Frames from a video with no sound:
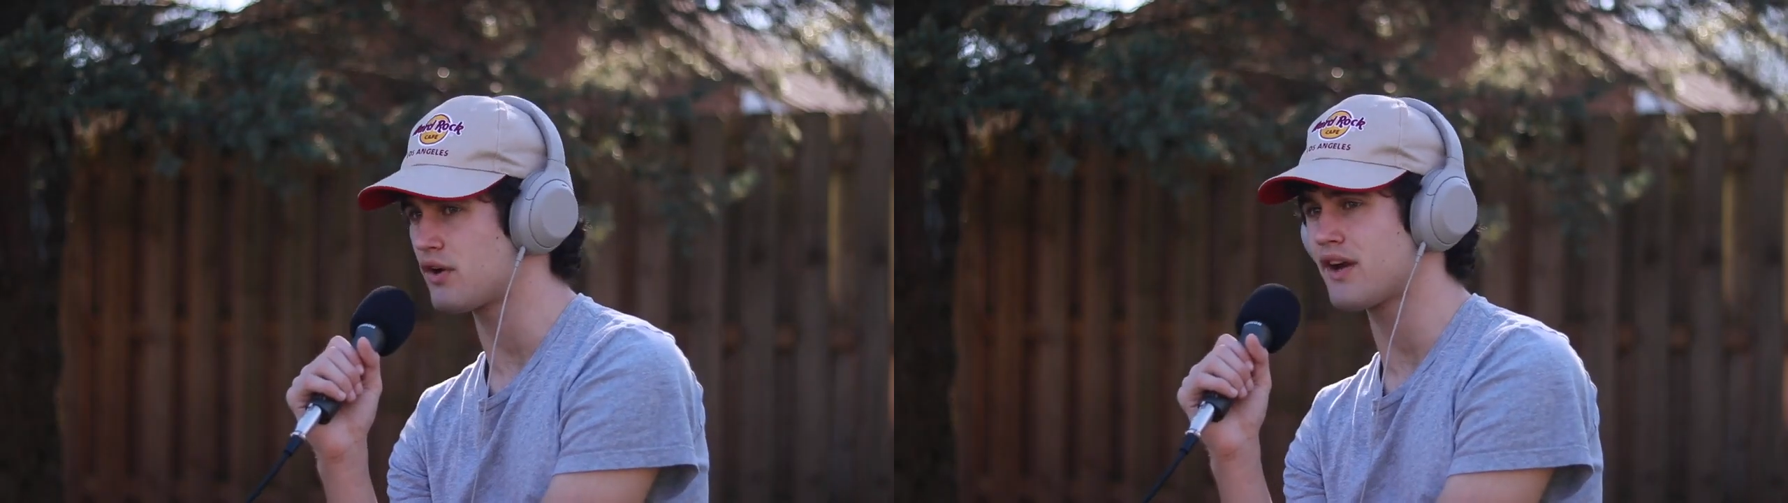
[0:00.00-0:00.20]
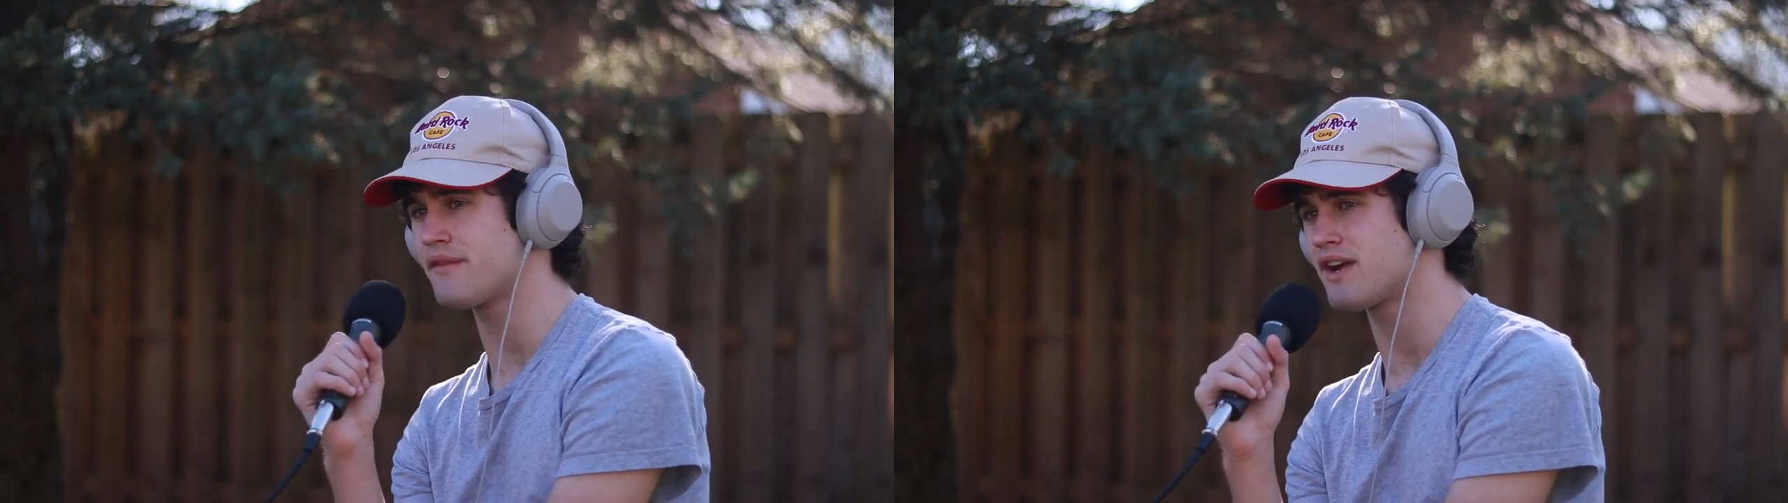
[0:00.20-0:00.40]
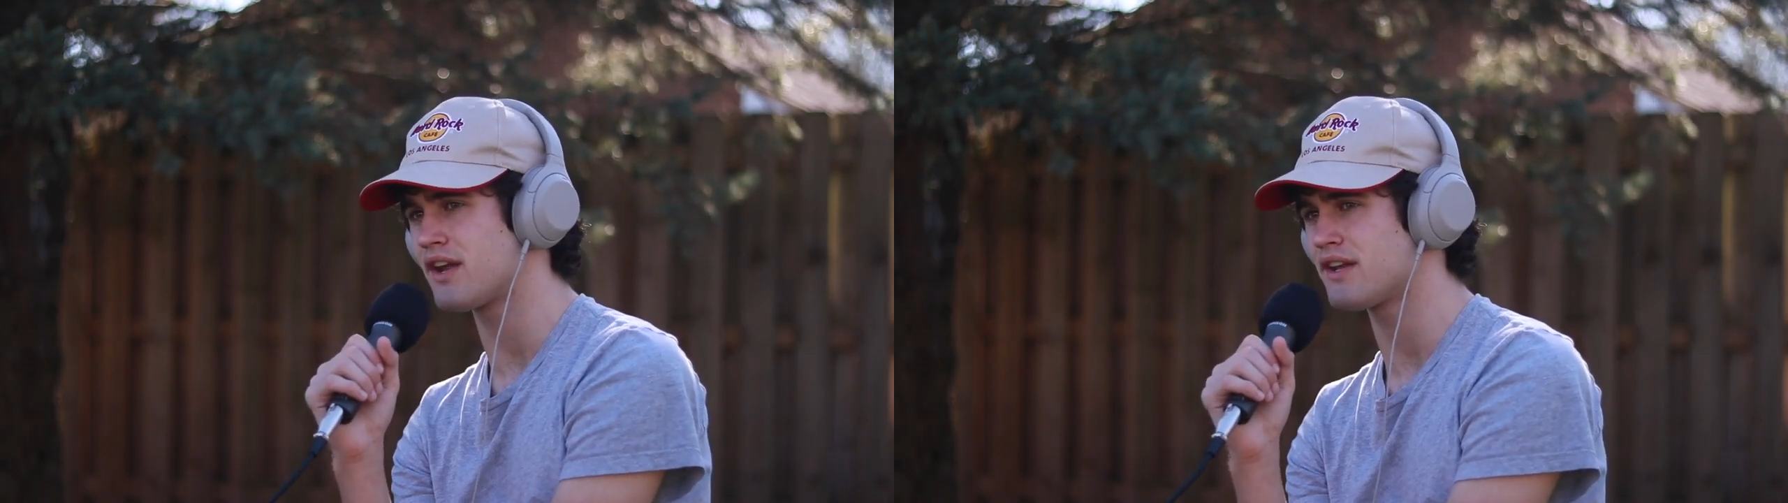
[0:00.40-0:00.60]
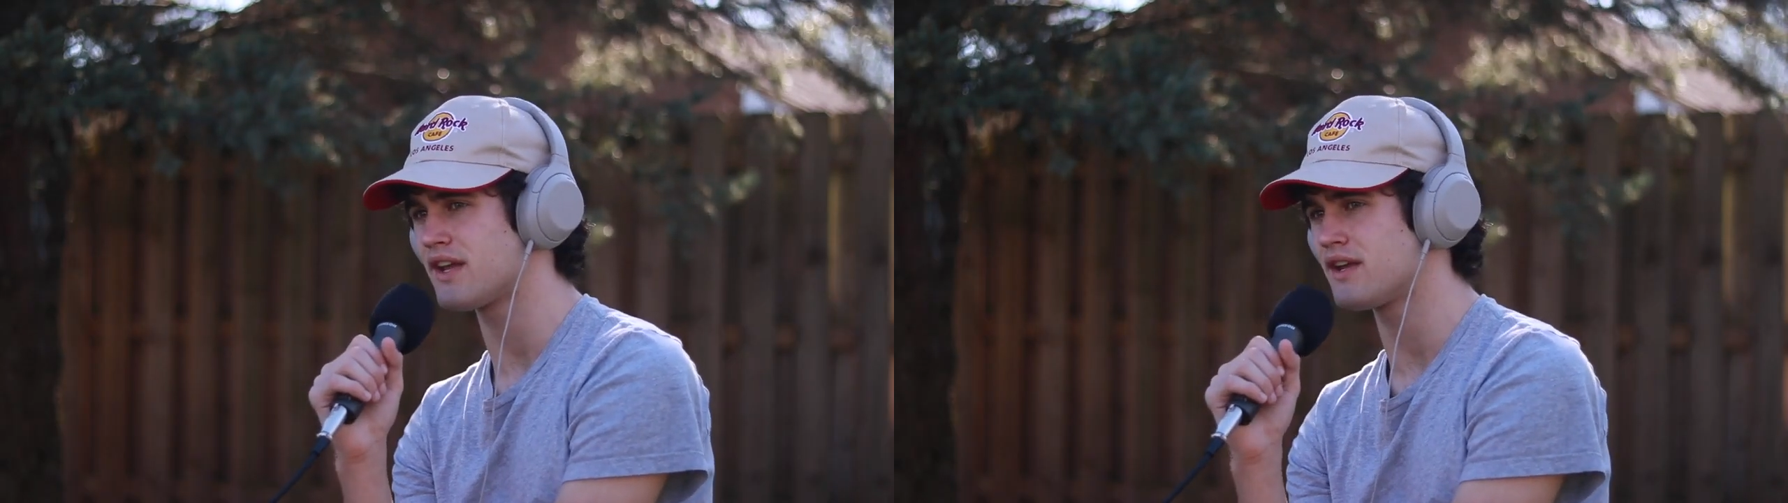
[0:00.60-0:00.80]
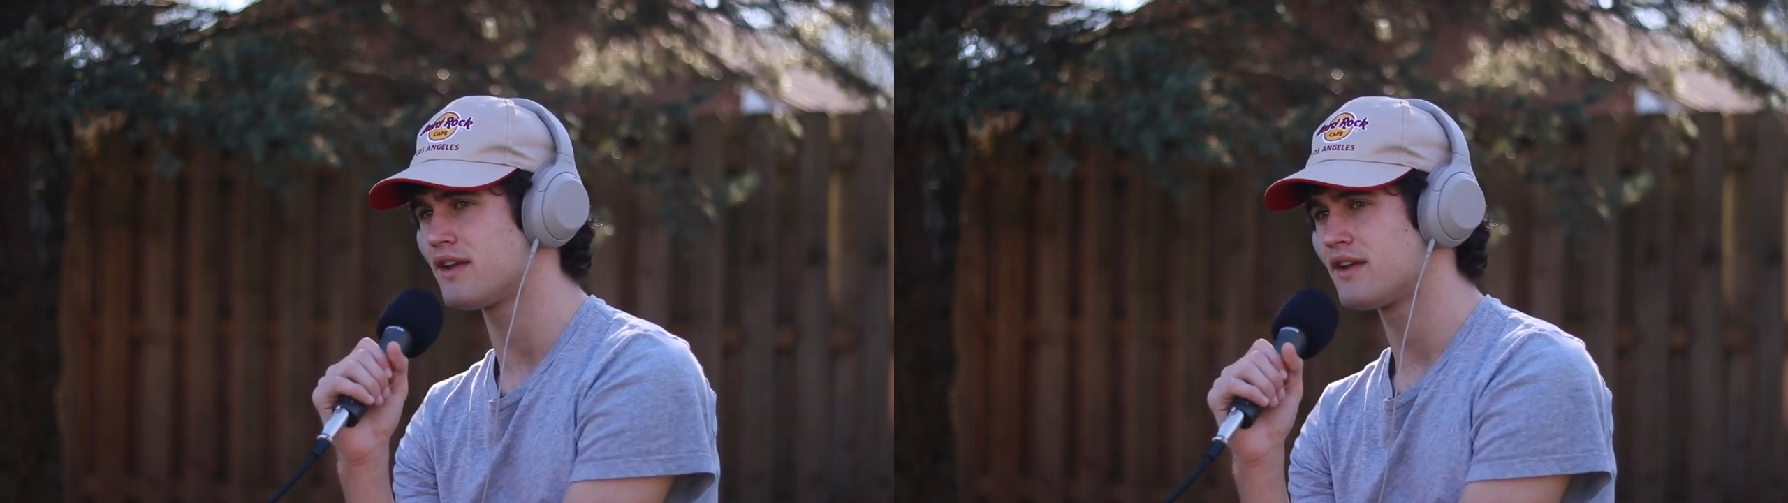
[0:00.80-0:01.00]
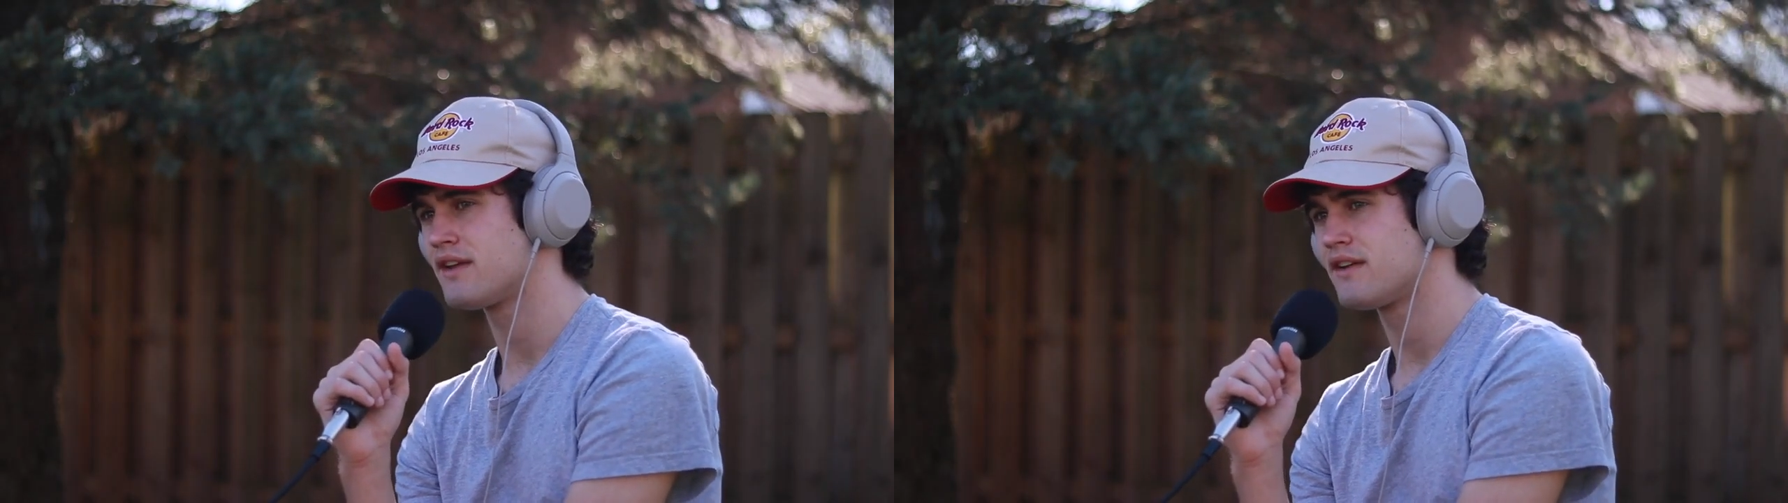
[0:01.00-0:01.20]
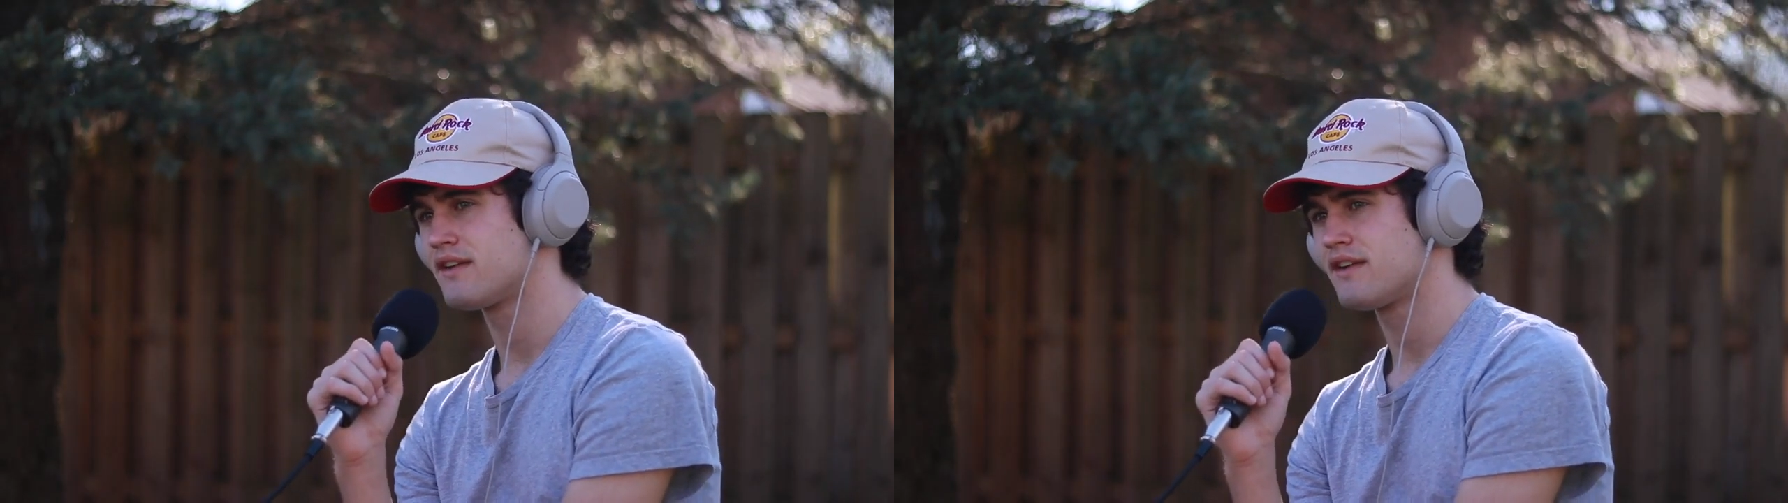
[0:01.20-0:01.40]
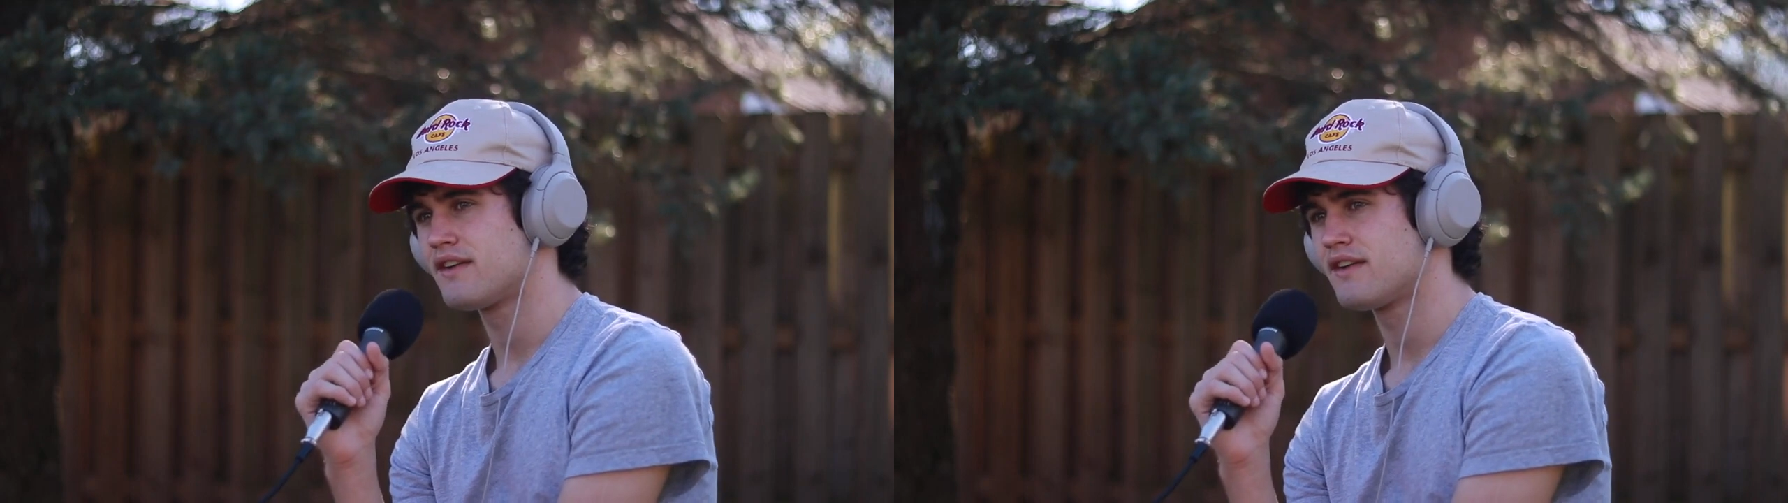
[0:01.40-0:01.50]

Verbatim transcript: Frito cream and onion. Hot Cheeto.